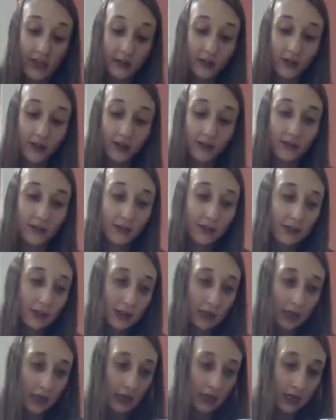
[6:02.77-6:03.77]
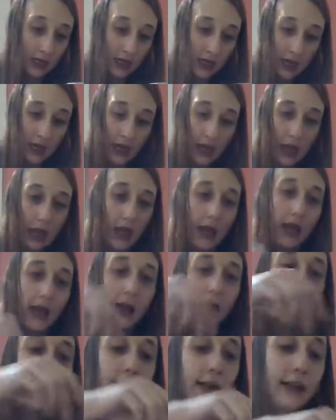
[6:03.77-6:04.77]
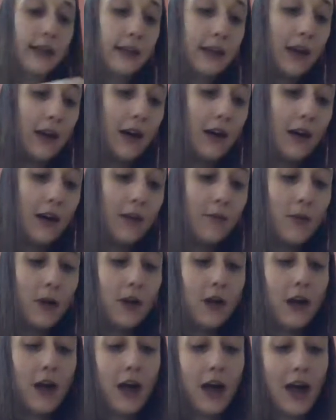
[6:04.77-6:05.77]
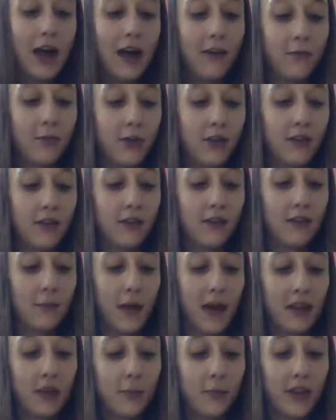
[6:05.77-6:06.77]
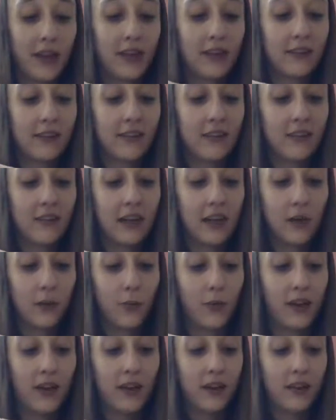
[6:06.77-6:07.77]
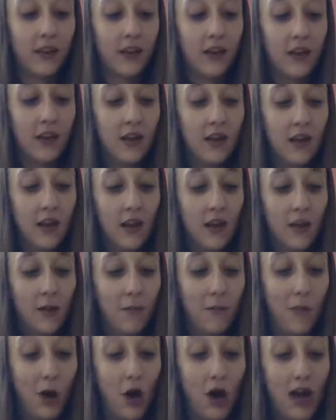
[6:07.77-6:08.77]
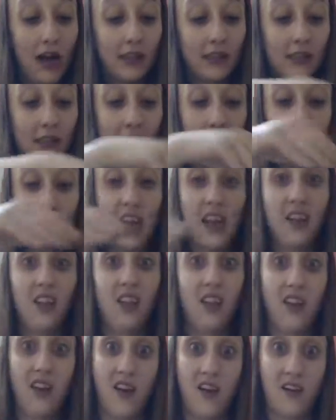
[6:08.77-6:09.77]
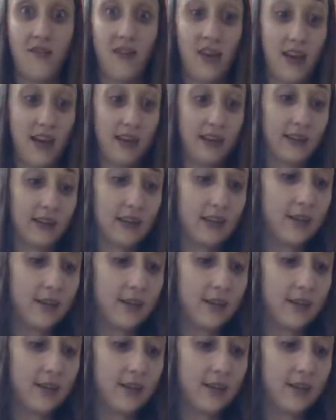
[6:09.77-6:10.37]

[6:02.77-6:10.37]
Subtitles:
gardens. And I have put spider plants in there with moss, and they love it.